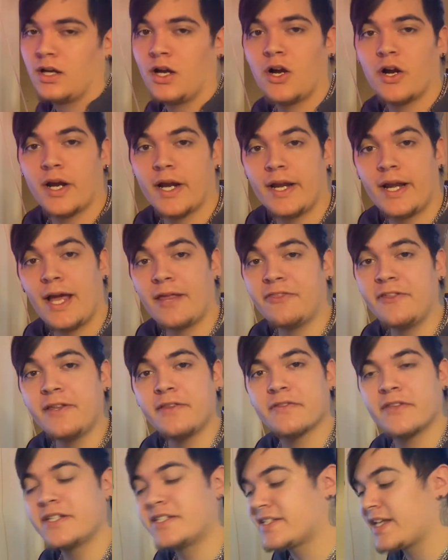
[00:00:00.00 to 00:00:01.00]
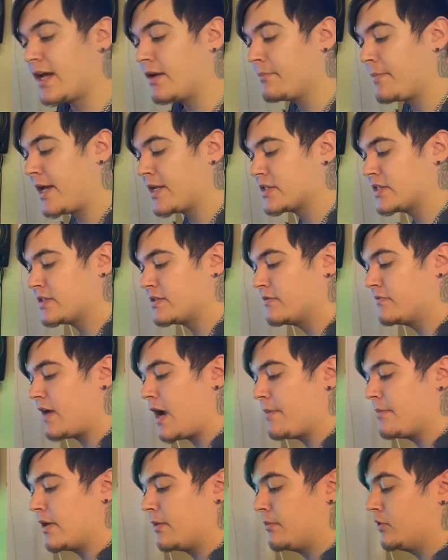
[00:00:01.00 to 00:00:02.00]
Alright, I think this sound matches the
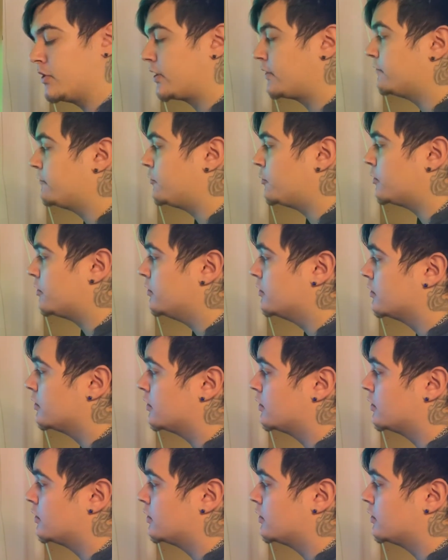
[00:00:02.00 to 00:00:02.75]
vibe that I'm looking for.